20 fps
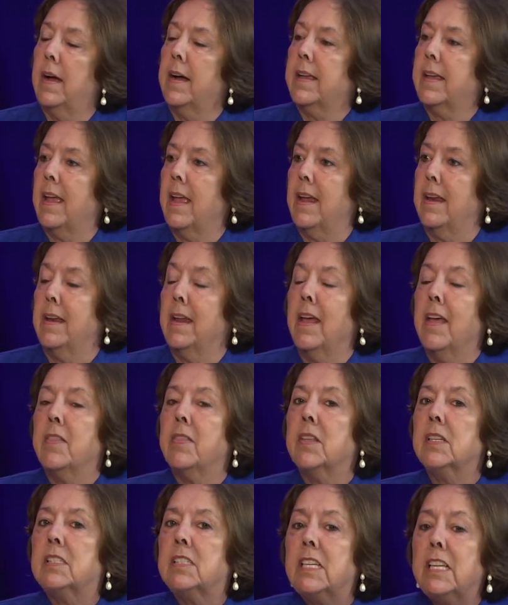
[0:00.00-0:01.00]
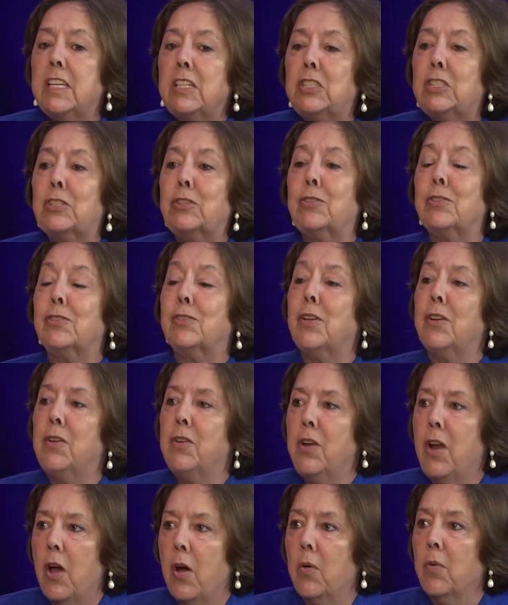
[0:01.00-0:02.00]
Again, the teachers
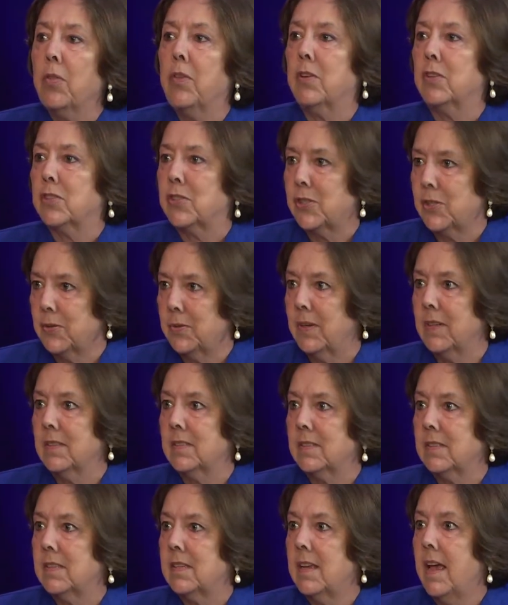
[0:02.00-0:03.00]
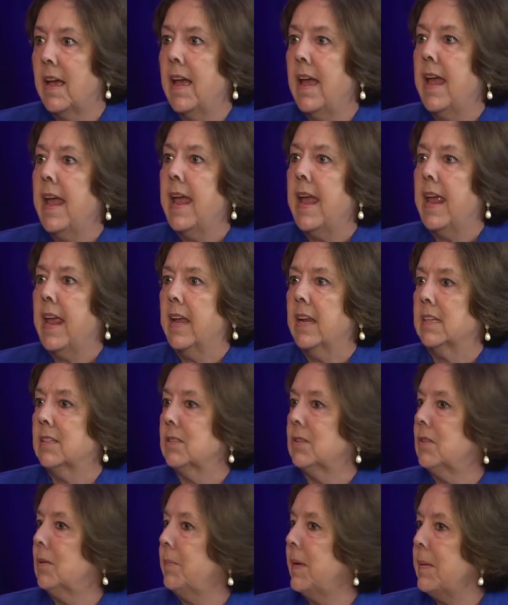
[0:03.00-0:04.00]
know their students,
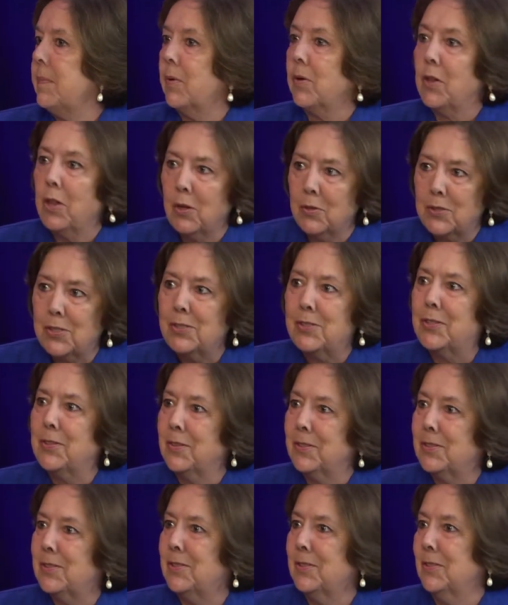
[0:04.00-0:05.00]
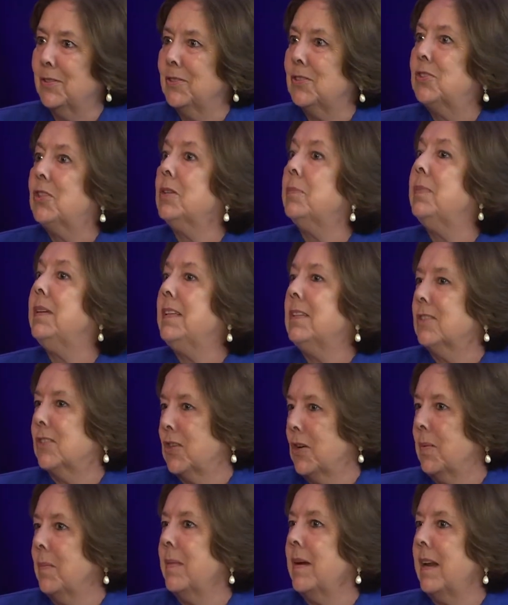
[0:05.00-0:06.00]
and the people closest to the students should be
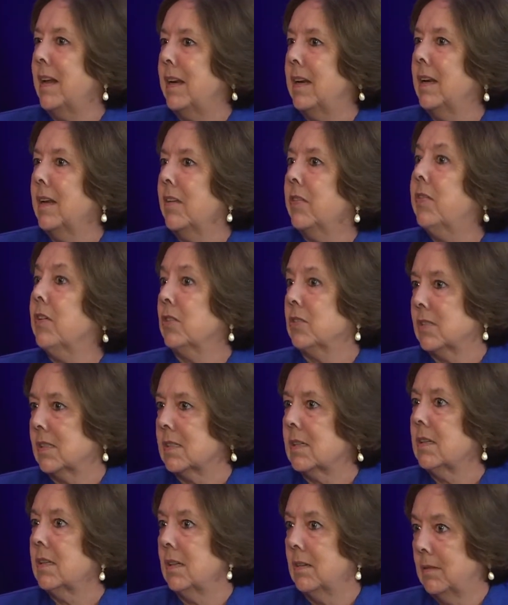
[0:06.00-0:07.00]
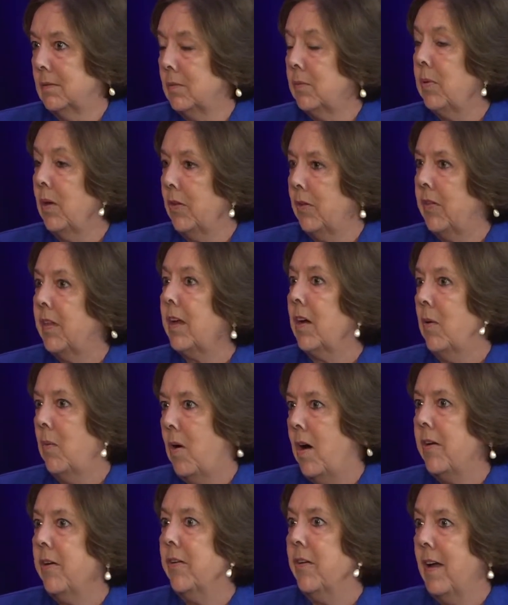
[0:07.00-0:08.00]
determining whether they go
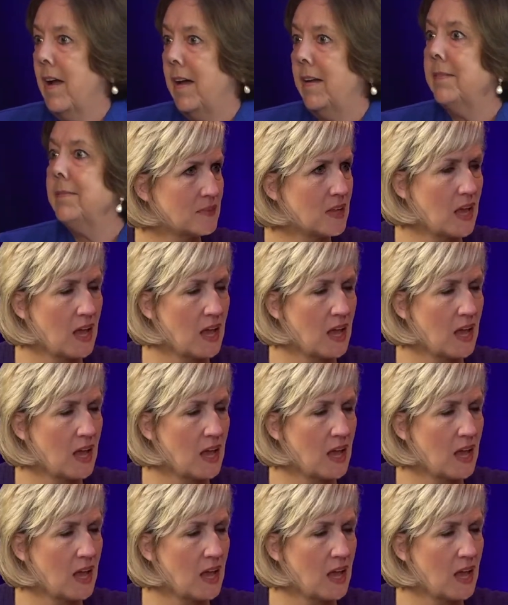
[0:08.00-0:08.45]
on or not.